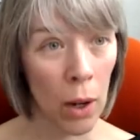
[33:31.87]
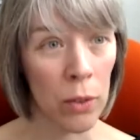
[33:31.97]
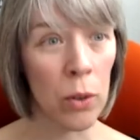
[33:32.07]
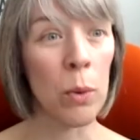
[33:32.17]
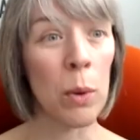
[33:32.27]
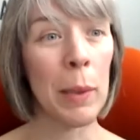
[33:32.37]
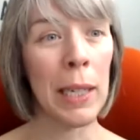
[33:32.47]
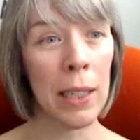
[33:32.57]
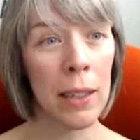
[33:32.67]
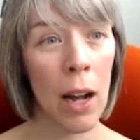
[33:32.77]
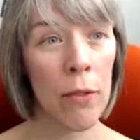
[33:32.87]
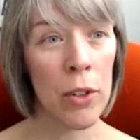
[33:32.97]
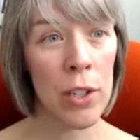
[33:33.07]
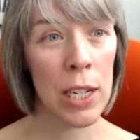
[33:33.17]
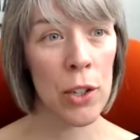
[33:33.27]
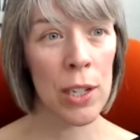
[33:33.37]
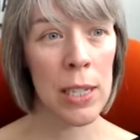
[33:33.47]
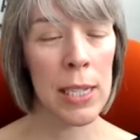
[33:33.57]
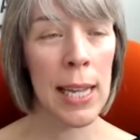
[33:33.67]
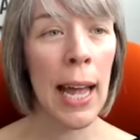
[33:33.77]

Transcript: also repeated conversations.